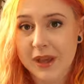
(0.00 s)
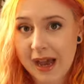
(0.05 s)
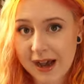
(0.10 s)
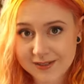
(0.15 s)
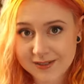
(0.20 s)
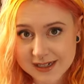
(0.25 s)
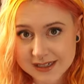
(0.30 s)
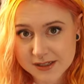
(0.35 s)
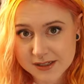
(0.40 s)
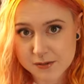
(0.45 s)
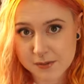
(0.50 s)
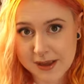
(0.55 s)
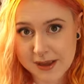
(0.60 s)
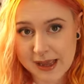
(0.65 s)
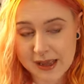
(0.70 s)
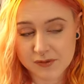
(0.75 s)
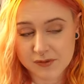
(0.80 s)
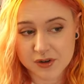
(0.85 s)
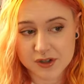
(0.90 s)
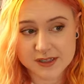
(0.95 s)
have asked a
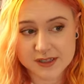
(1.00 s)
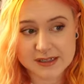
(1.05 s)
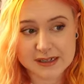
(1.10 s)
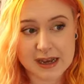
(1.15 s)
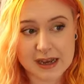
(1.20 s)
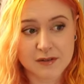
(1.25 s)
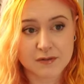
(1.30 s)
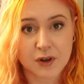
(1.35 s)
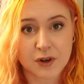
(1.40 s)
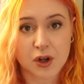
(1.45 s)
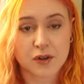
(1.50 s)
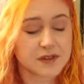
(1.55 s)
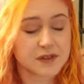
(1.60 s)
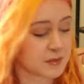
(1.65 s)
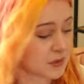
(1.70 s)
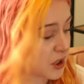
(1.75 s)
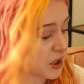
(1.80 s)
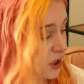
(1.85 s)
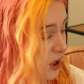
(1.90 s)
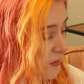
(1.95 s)
behaviorist to get involved. I'm
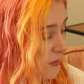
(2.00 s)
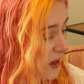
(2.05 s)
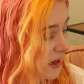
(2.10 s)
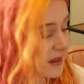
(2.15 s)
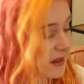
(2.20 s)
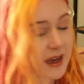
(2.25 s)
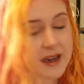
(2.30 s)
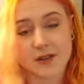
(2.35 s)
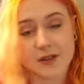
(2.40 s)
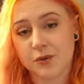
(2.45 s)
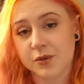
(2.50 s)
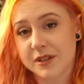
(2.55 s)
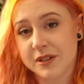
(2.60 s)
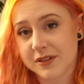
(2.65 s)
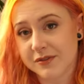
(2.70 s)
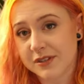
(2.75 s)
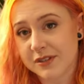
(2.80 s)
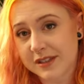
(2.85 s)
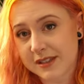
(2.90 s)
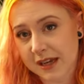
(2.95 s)
gonna come into that into a
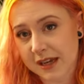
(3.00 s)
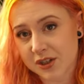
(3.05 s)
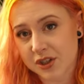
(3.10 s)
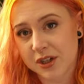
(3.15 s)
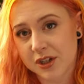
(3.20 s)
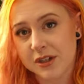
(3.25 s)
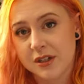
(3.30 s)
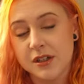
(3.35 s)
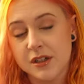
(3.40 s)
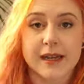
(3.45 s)
different section.